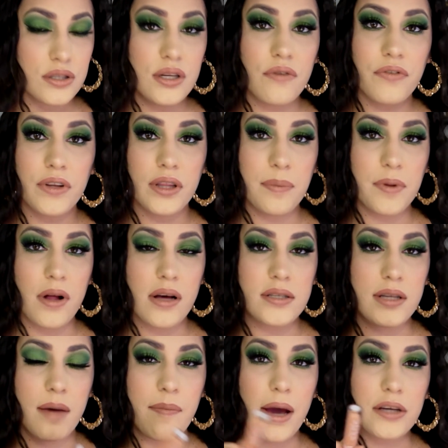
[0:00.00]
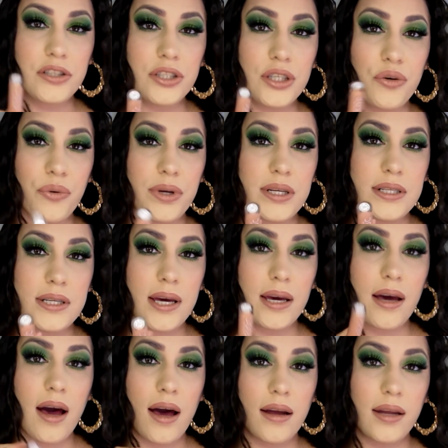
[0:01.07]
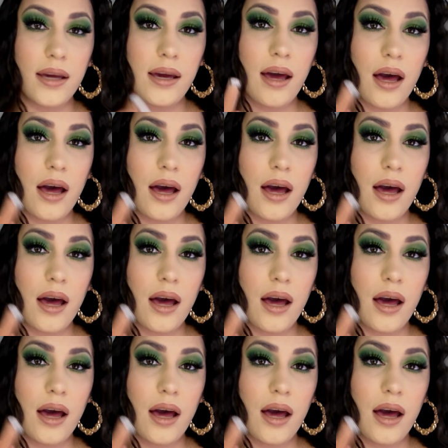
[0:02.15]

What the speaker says: So for lip gloss, I'm actually going to take Honey,